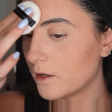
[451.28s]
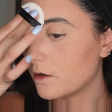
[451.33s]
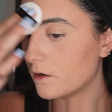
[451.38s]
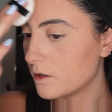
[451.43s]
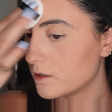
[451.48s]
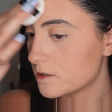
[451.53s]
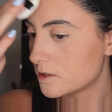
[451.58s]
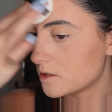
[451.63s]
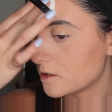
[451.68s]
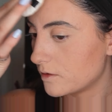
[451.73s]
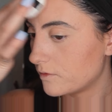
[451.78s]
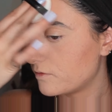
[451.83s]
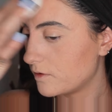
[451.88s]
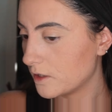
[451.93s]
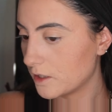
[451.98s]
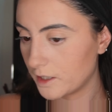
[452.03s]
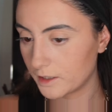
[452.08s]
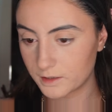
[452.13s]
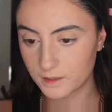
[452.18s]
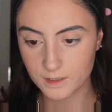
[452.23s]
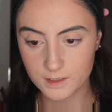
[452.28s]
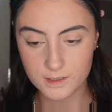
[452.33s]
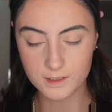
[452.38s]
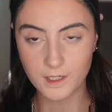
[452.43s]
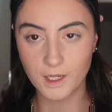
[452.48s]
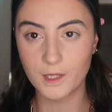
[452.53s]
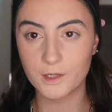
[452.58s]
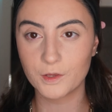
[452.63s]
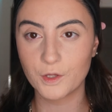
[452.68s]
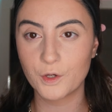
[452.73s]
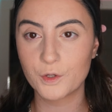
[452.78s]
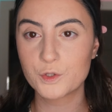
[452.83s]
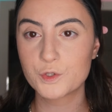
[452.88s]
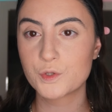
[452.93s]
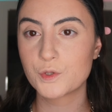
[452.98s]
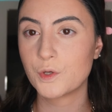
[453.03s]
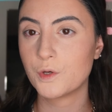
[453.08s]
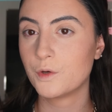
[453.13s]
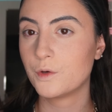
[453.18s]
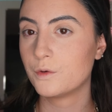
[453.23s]
I honestly feel like the skin
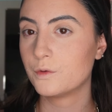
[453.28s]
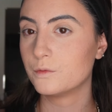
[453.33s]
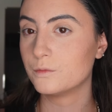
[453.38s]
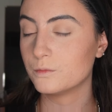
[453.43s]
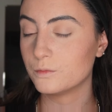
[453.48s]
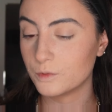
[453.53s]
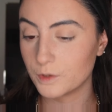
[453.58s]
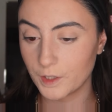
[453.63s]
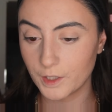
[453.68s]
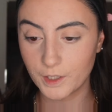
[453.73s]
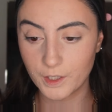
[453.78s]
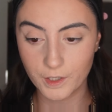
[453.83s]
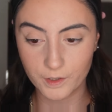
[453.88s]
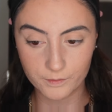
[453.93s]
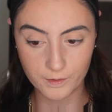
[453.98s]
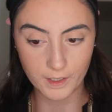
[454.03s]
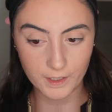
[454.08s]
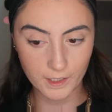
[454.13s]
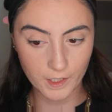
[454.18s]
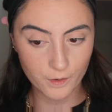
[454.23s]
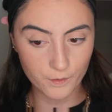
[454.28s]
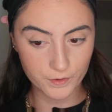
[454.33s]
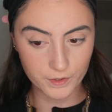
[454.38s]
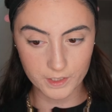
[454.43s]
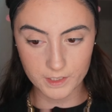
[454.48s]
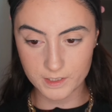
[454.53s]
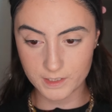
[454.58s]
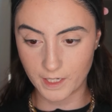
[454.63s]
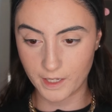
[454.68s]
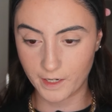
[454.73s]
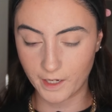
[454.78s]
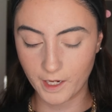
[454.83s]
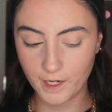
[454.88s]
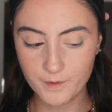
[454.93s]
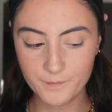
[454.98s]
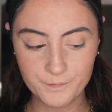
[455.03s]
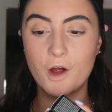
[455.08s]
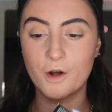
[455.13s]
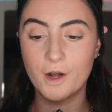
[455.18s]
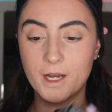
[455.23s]
looks really good right now with the
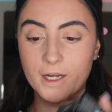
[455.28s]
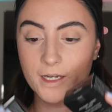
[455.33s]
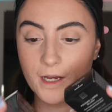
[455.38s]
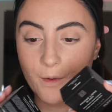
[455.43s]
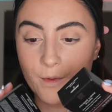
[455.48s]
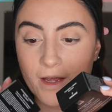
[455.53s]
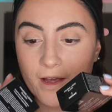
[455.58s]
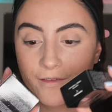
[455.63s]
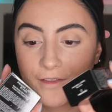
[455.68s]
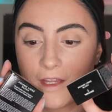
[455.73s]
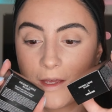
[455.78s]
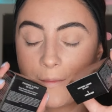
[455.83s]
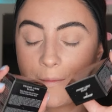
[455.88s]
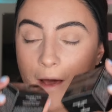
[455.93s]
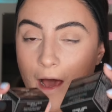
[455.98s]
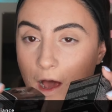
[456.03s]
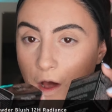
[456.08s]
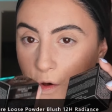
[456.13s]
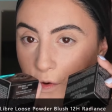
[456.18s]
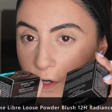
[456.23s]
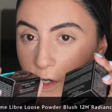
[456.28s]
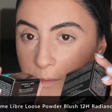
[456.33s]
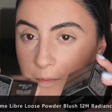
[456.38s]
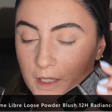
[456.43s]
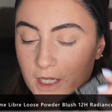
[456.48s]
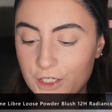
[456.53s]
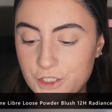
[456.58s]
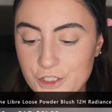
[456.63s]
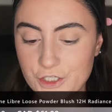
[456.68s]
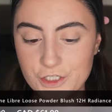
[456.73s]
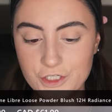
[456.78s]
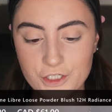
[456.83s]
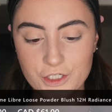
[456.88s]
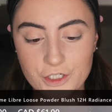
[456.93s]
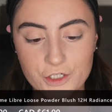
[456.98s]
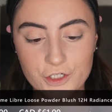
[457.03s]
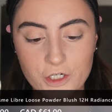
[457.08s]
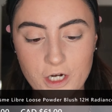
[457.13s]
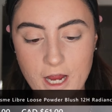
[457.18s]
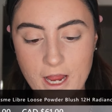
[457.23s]
setting. All right, now we have the powder blushes to
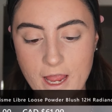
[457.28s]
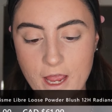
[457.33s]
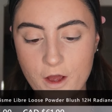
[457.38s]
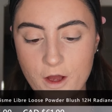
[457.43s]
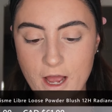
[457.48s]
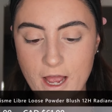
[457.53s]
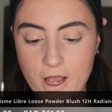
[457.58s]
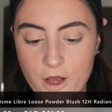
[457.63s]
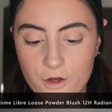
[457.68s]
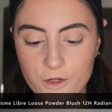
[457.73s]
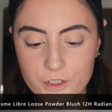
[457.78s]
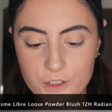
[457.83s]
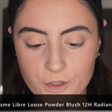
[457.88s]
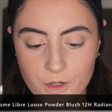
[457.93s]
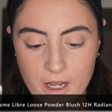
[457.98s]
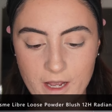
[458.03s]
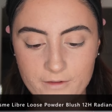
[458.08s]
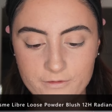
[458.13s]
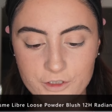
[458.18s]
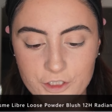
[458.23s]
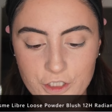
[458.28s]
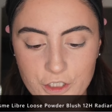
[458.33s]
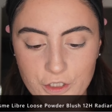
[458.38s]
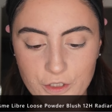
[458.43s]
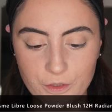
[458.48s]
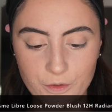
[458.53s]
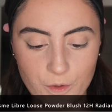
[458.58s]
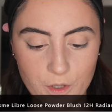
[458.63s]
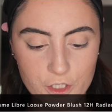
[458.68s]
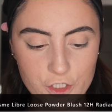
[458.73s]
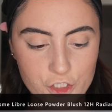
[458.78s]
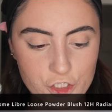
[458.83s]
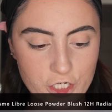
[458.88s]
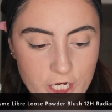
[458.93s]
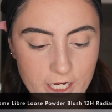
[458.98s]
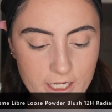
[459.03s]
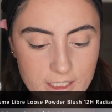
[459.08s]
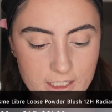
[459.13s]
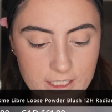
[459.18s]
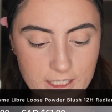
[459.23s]
try out. I also have 2
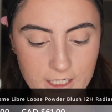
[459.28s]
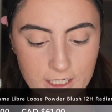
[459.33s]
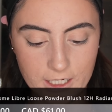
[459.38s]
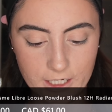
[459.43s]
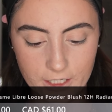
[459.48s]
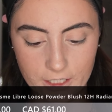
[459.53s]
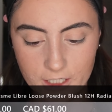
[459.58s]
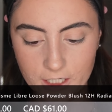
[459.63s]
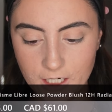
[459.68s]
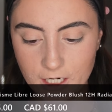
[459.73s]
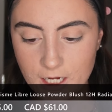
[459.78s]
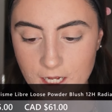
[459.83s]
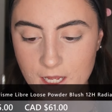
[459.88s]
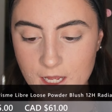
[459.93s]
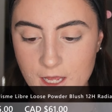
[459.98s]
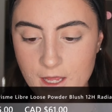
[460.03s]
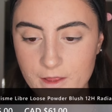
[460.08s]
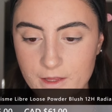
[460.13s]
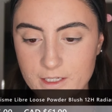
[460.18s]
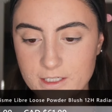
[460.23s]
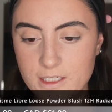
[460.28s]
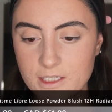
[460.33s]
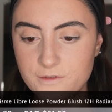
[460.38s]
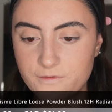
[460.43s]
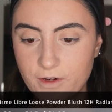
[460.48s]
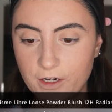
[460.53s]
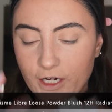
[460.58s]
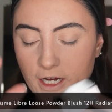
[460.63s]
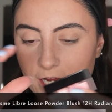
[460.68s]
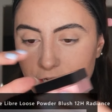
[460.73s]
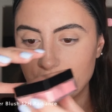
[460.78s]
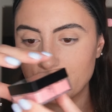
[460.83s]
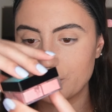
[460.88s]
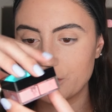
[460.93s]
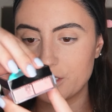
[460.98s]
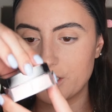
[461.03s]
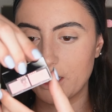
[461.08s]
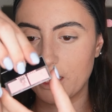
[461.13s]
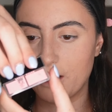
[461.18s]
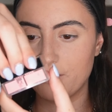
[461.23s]
shades here. This is very
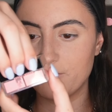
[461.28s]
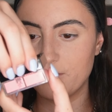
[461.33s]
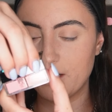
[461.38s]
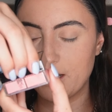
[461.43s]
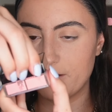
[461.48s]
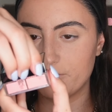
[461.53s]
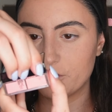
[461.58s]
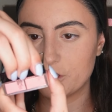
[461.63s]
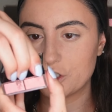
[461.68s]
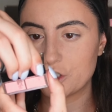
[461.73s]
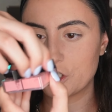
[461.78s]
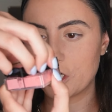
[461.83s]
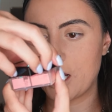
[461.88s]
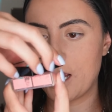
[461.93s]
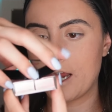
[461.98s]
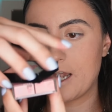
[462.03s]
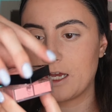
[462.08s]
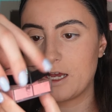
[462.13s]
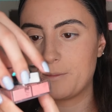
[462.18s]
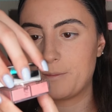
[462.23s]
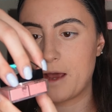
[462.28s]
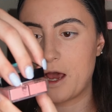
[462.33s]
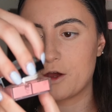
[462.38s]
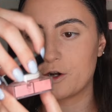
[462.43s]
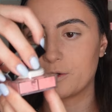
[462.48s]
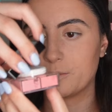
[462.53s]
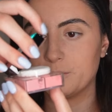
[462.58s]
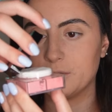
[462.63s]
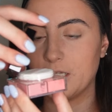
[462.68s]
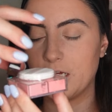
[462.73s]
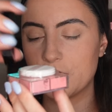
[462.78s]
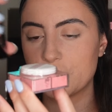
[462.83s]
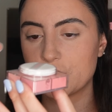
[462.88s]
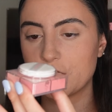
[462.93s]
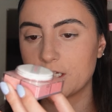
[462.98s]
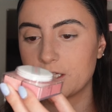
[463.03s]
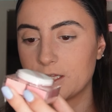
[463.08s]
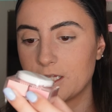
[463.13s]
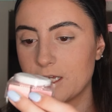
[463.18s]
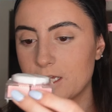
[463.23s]
interesting. I've never tried a powder blush
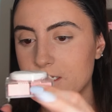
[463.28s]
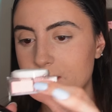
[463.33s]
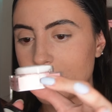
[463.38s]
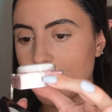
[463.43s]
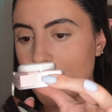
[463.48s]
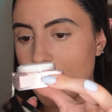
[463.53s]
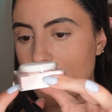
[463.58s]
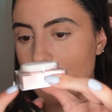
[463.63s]
like this.